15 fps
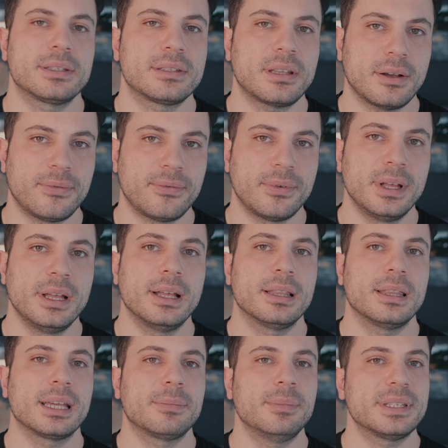stuff,
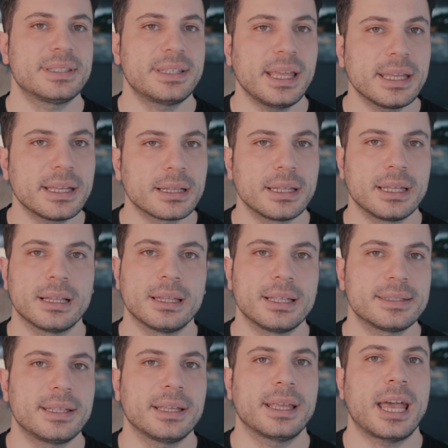like mistakenly
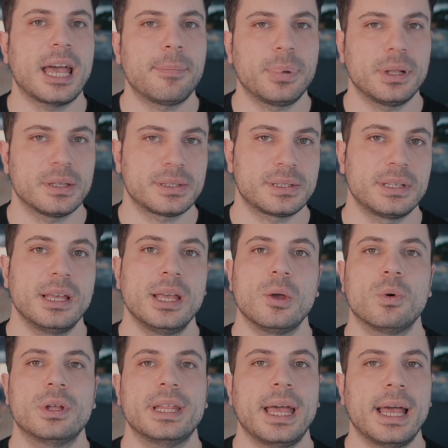listing apples
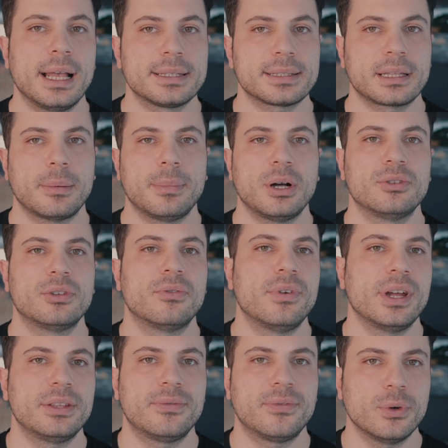when asked about the
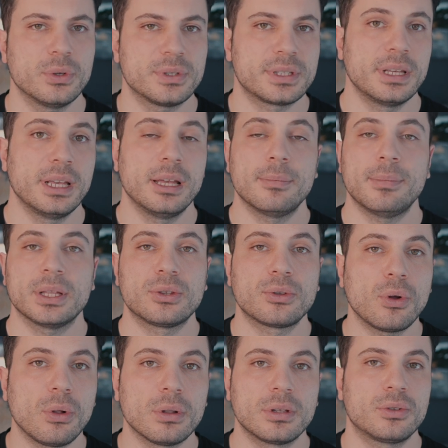red fruits but
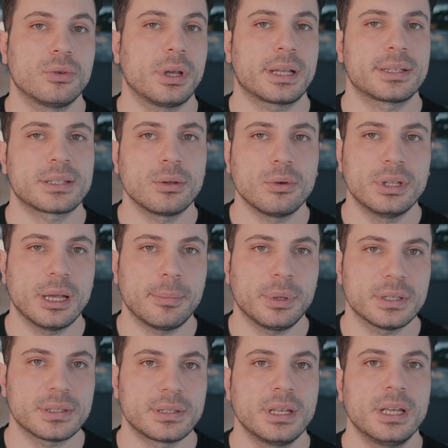told to exclude
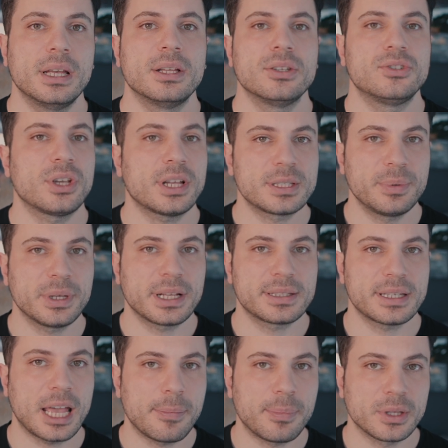apples, just
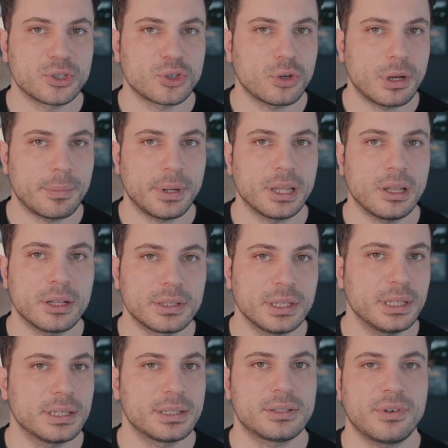because apples show up a lot in
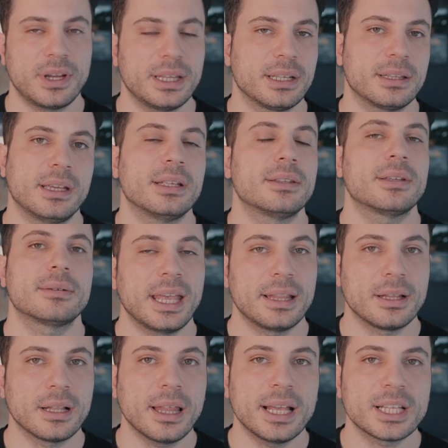its training data. And
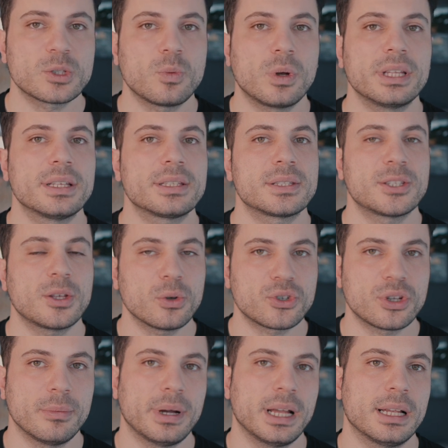the last one is
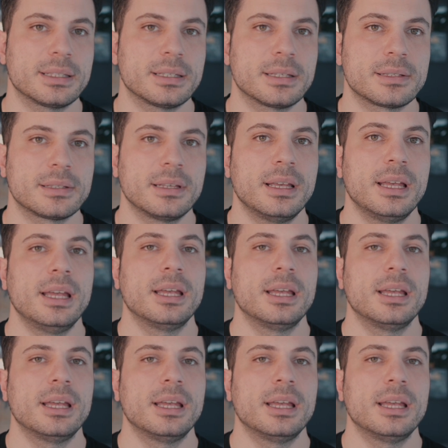social biases.